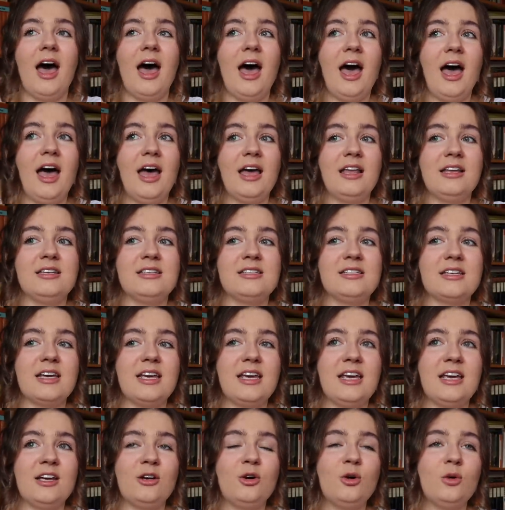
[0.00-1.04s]
And
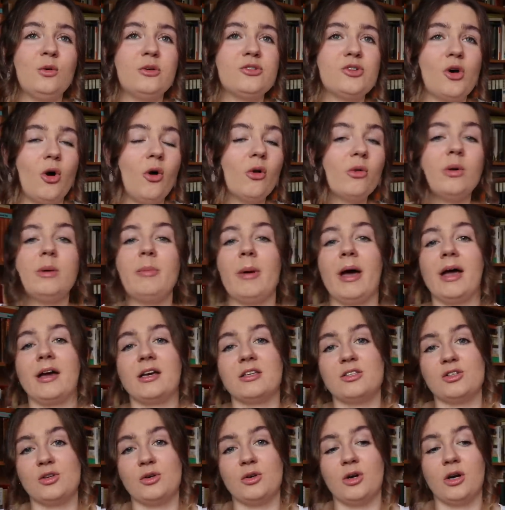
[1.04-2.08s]
it goes all the way
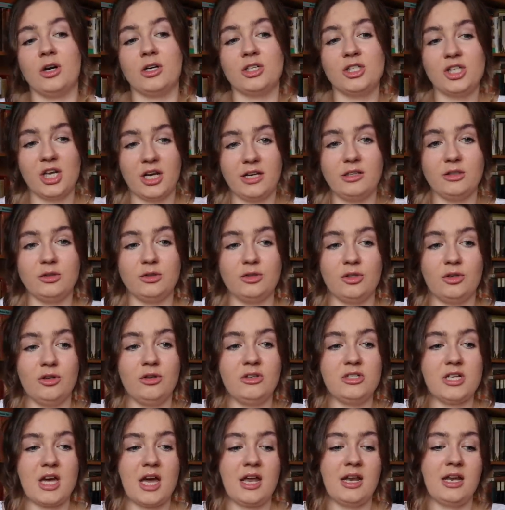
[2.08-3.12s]
back to her
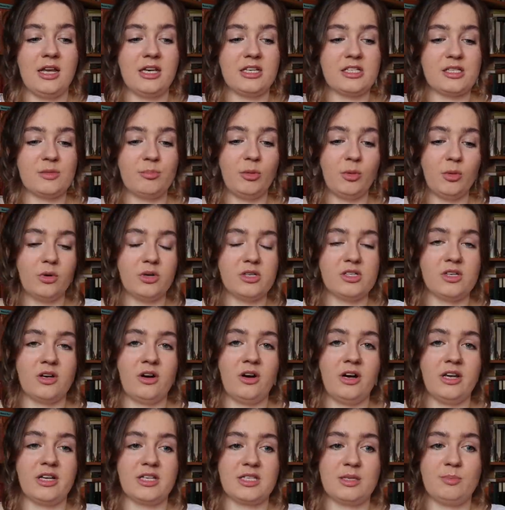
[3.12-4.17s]
childhood and explores
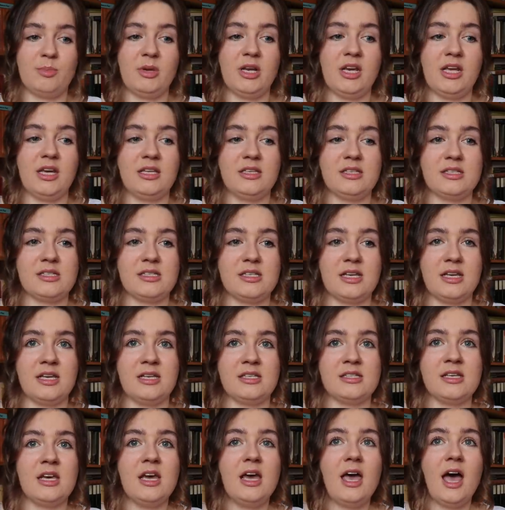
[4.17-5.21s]
her
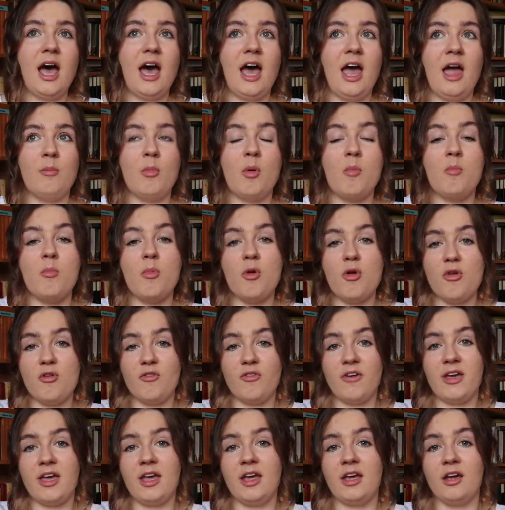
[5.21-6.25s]
experiences
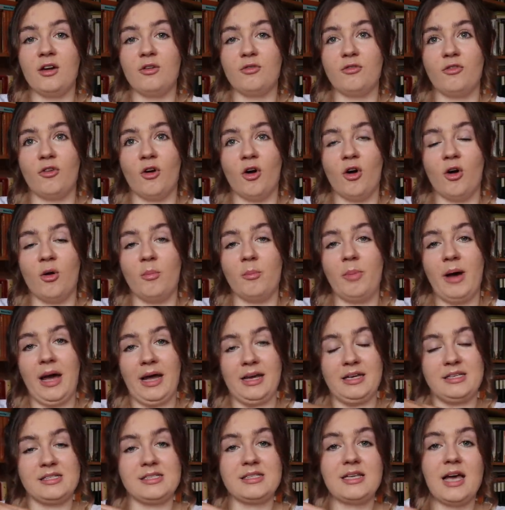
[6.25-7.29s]
moving from
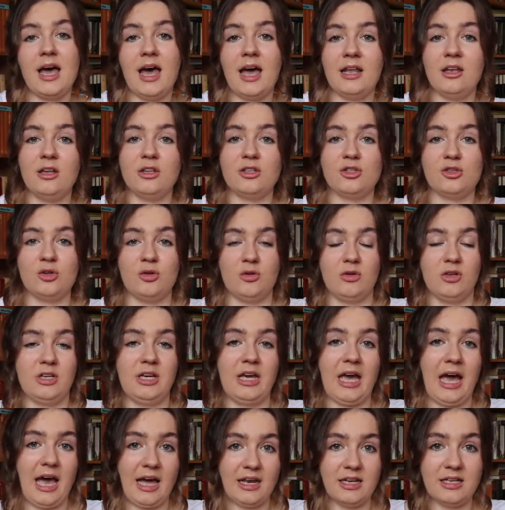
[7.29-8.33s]
Pakistan to
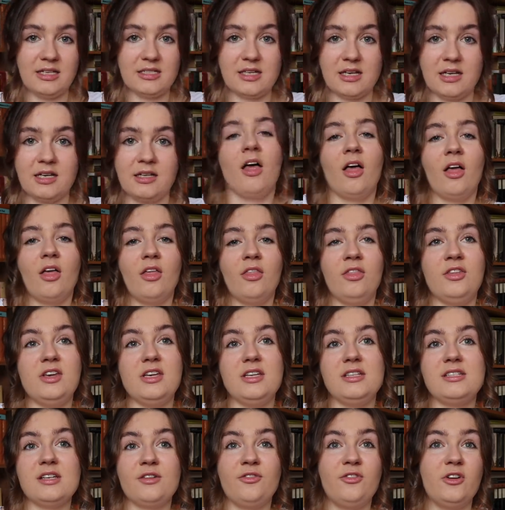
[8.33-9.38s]
Canada,
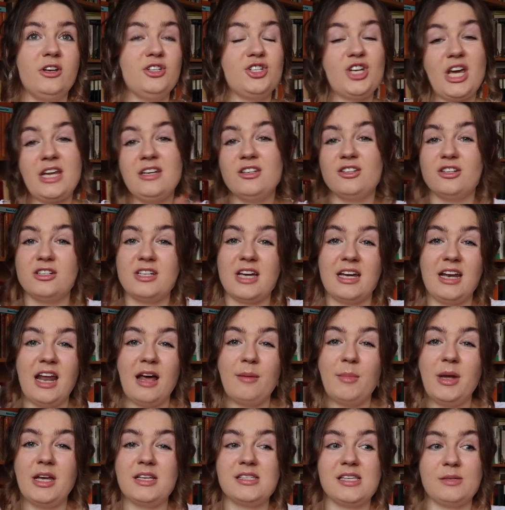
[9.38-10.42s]
the different gender
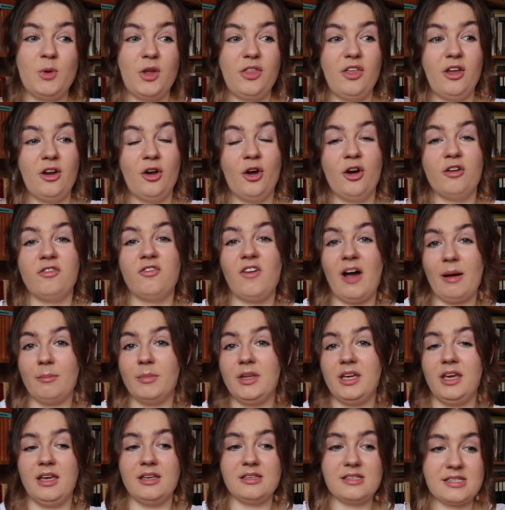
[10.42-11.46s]
dynamics within her
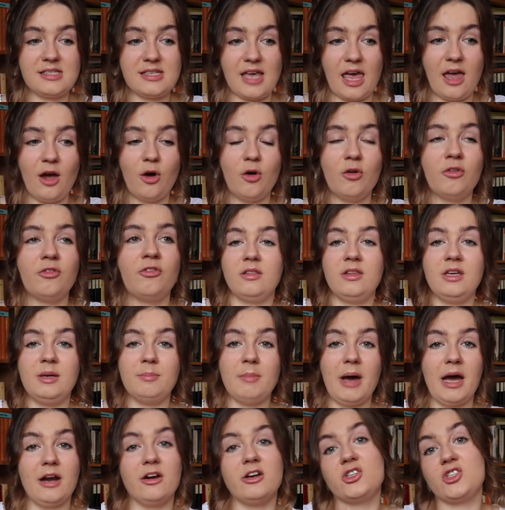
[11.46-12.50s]
family itself, the
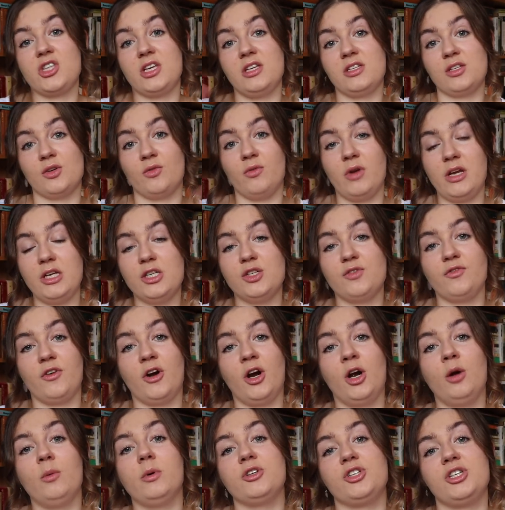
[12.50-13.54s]
marriage that is arranged for
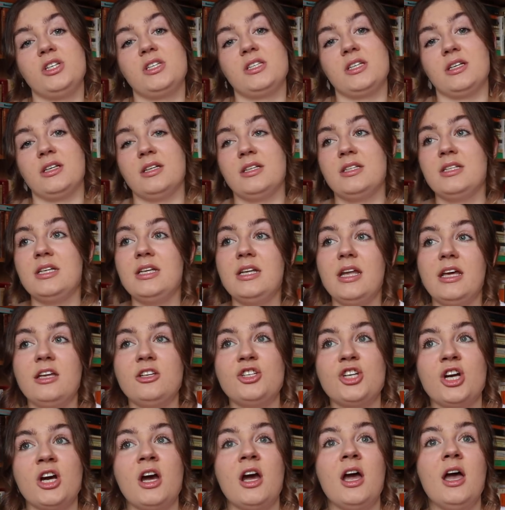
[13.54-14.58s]
her while she's still a
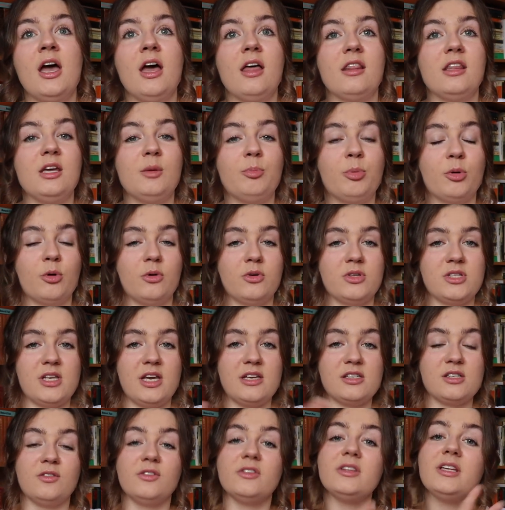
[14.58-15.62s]
teenager, the
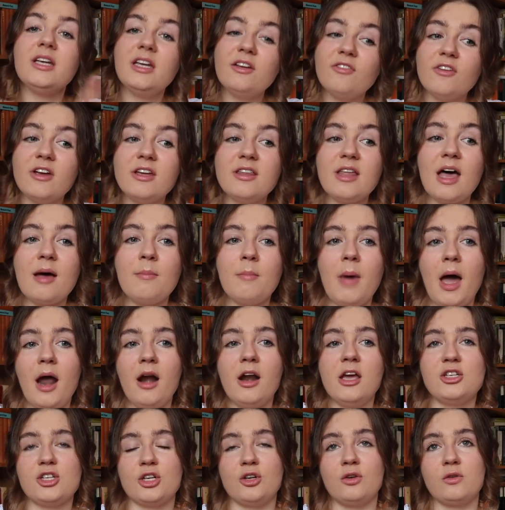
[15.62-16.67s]
process of leaving that
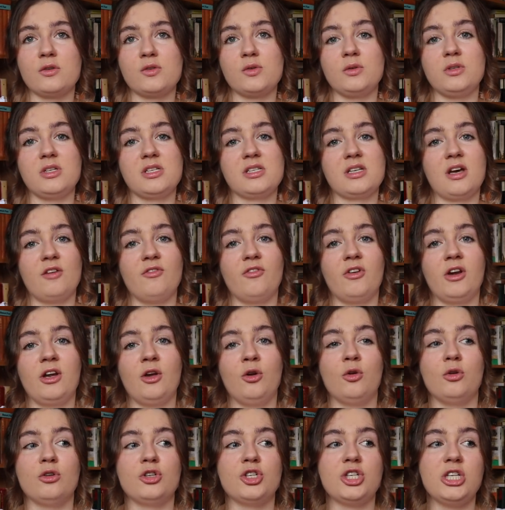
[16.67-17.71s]
marriage and also discovering
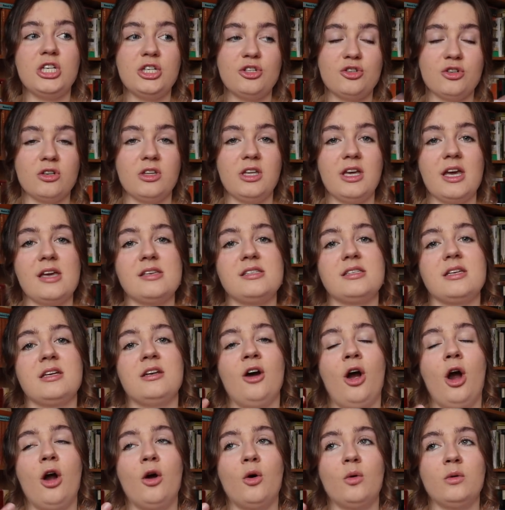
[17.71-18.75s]
who she truly is in
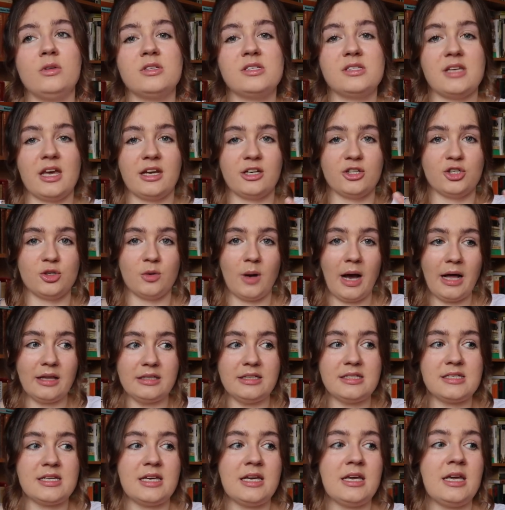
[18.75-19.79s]
her own
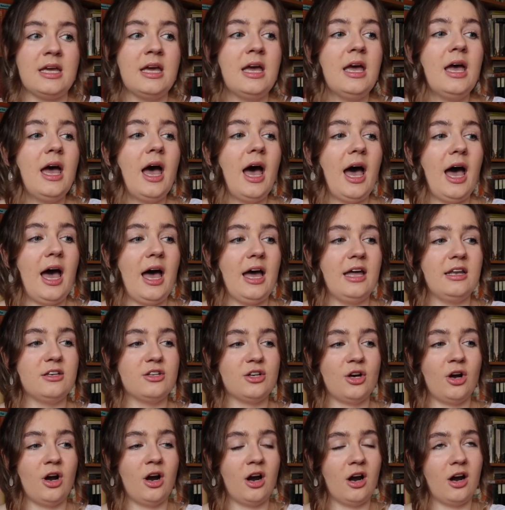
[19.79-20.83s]
sexuality and
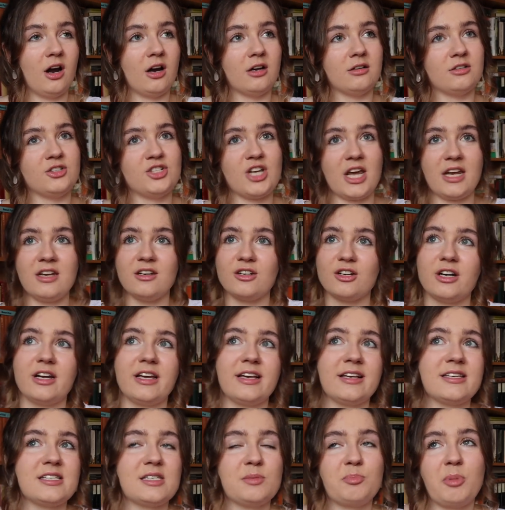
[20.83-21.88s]
her gender
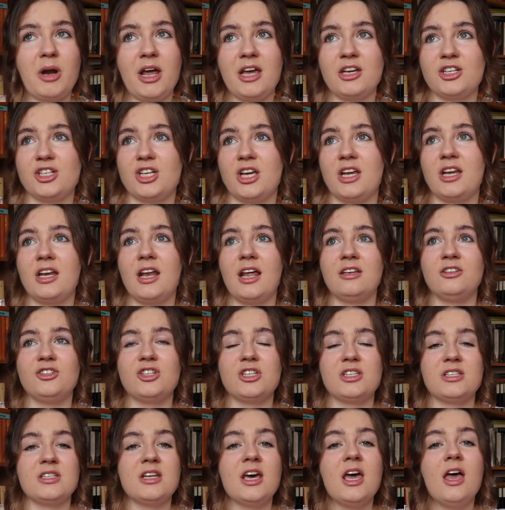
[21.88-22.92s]
expression, and
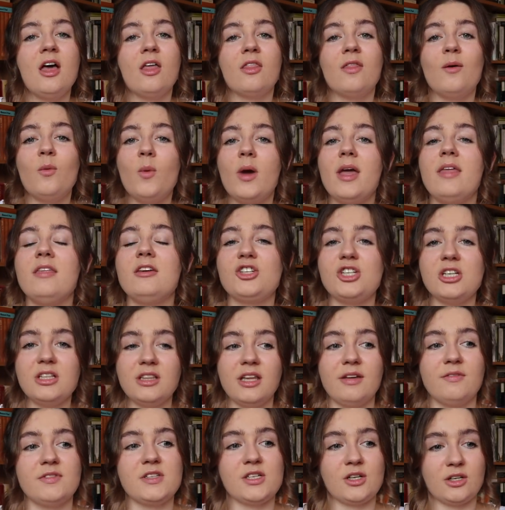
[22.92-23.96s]
just the way that she
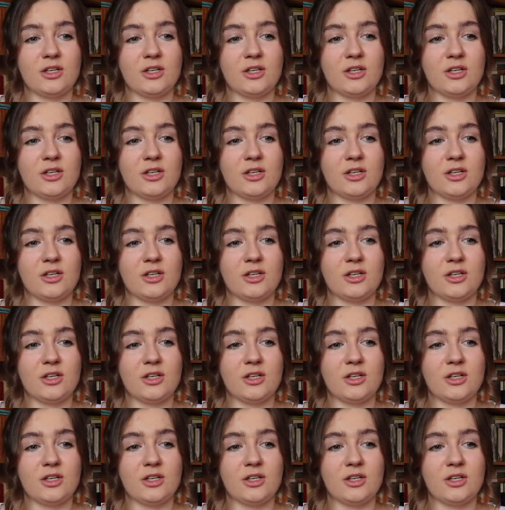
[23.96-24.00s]
lives